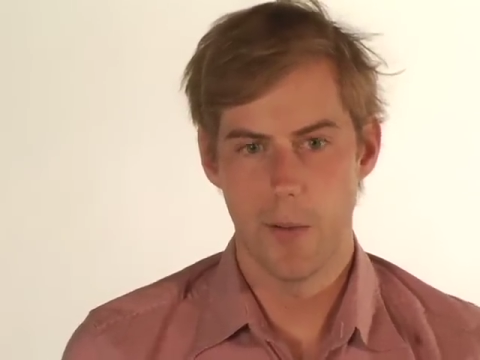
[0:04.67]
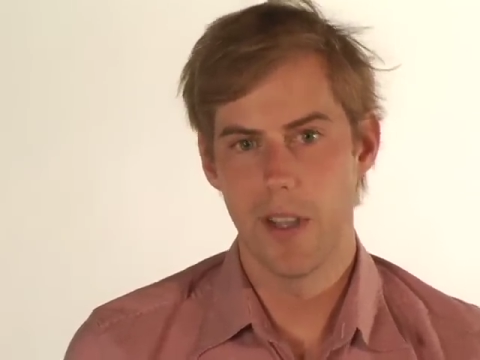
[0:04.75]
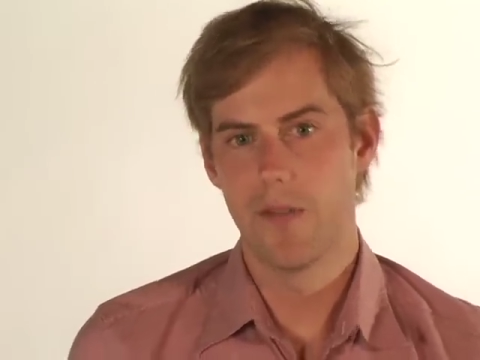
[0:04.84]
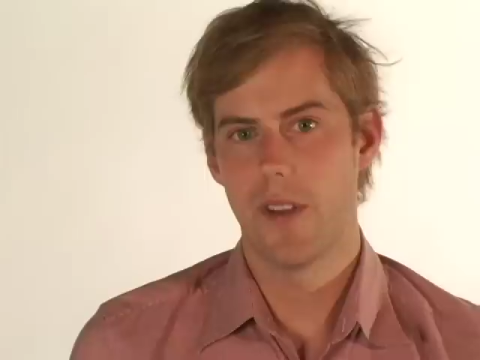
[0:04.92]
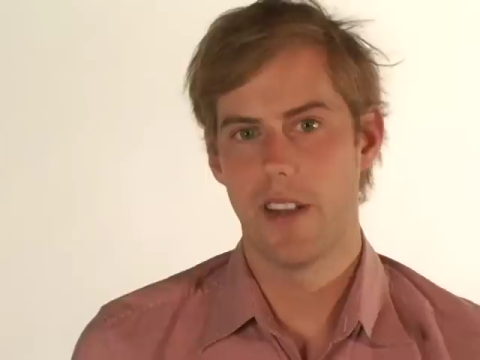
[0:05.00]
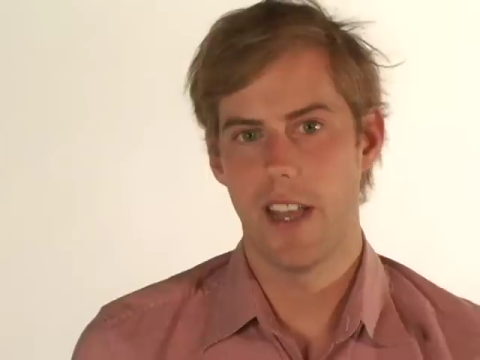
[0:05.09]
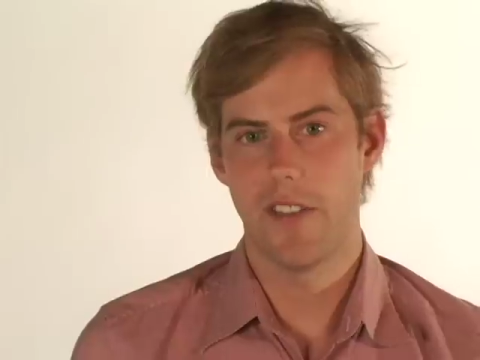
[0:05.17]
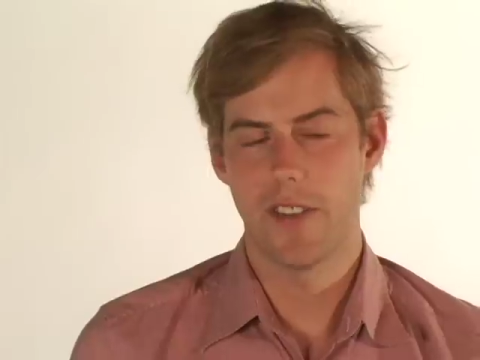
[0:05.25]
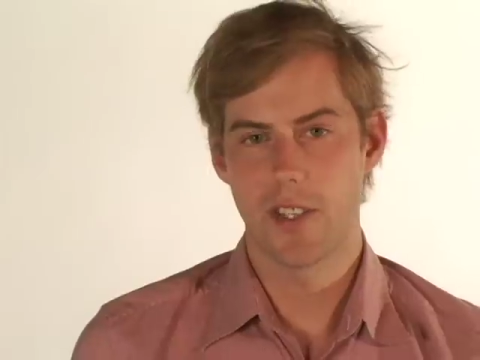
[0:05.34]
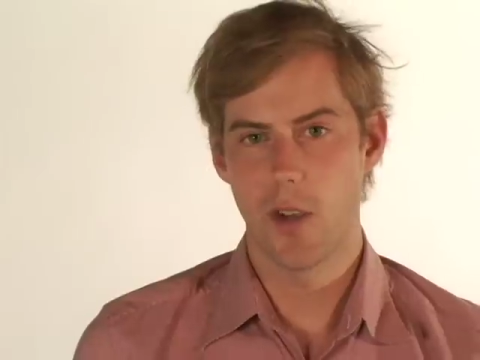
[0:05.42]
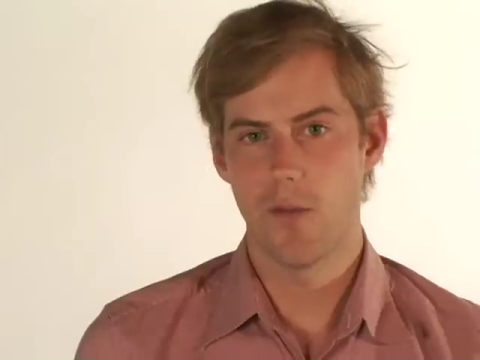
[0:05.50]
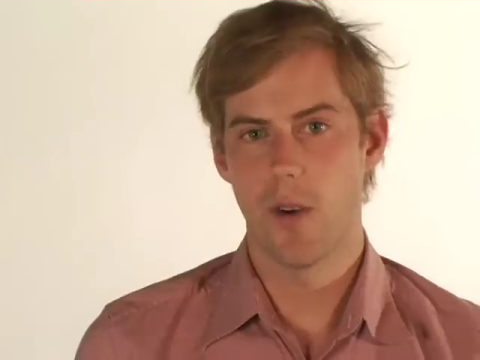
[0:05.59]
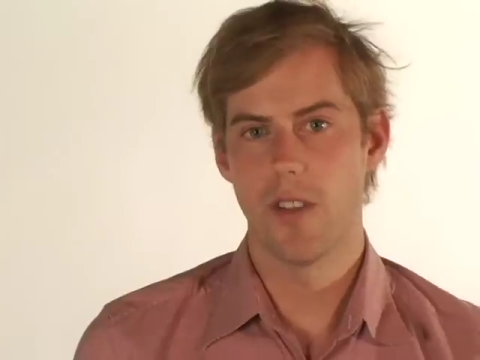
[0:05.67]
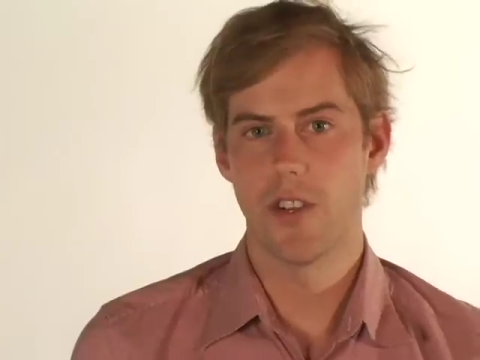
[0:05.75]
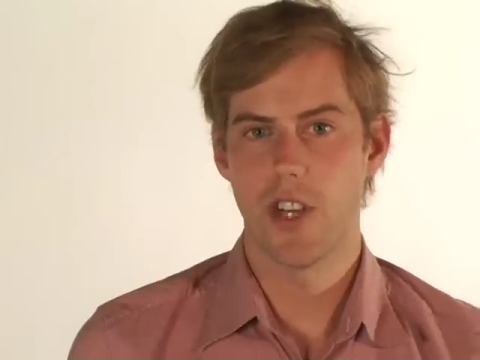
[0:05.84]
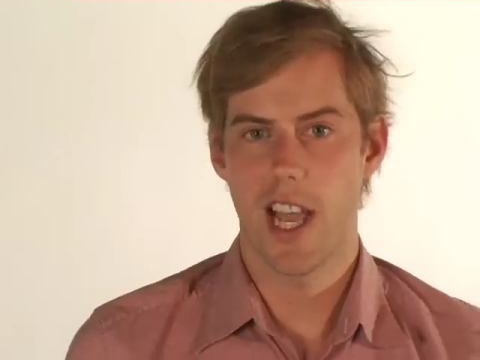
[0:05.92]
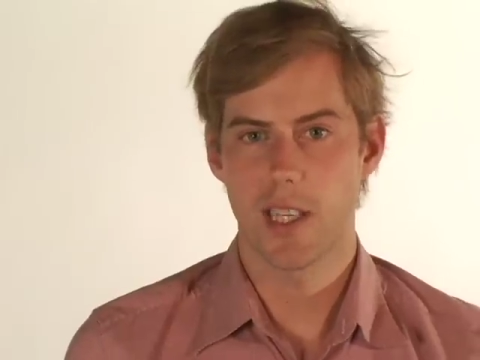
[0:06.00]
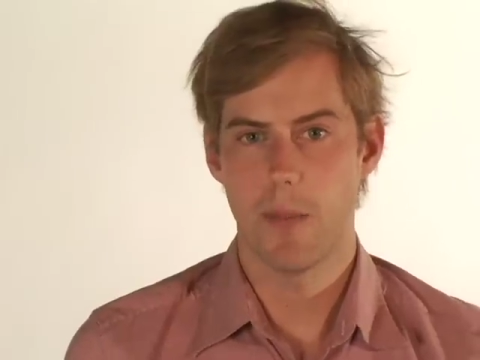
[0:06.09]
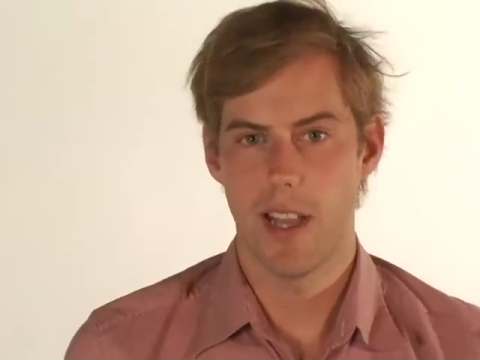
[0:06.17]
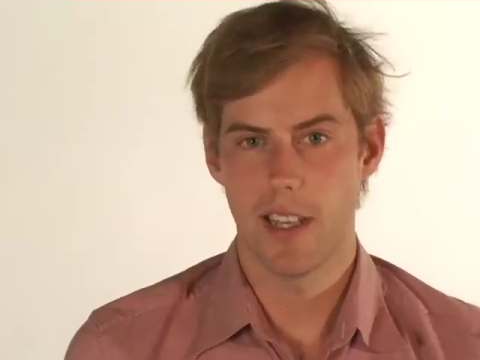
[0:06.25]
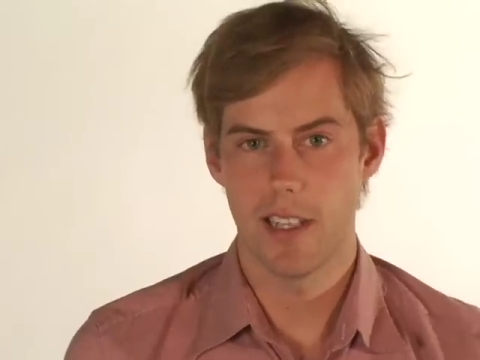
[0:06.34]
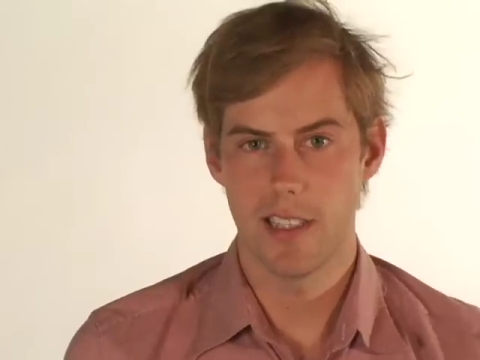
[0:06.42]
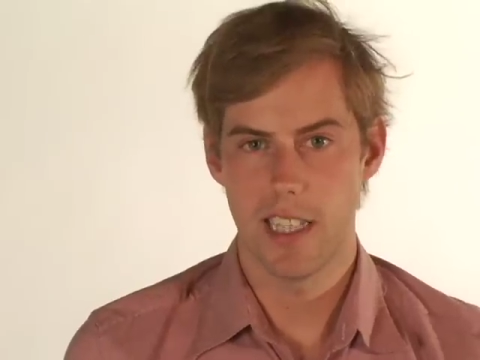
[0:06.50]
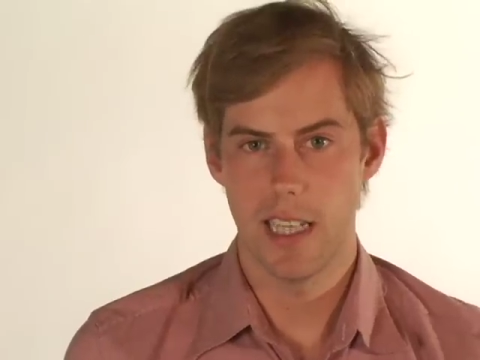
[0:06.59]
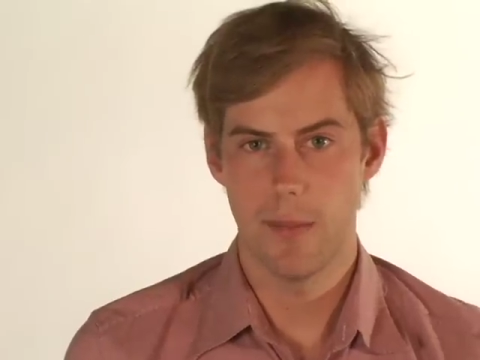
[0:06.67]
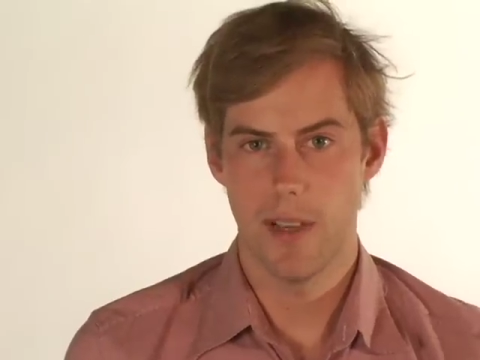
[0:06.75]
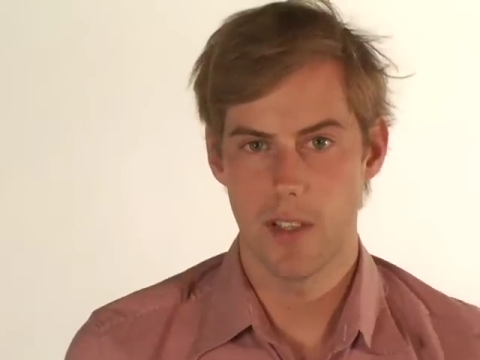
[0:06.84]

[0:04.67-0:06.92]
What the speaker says: we have found out that so far the Jack's Mannequin team